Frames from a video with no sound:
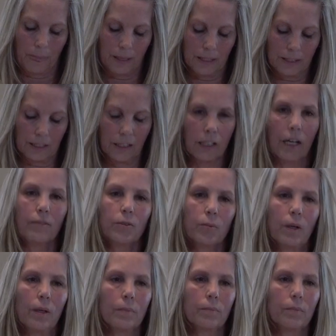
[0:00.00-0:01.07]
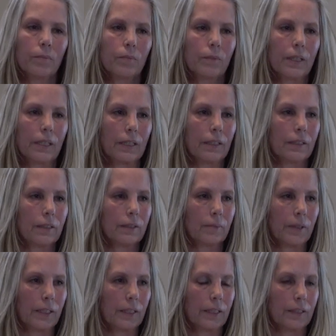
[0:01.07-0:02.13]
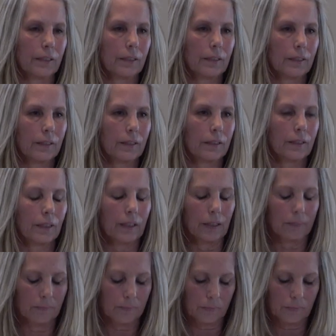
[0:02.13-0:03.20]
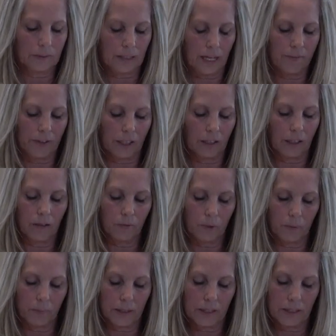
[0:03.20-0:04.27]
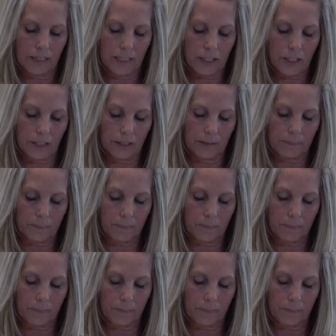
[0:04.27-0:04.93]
as a loved one with a, with a um, having a loved one with addiction,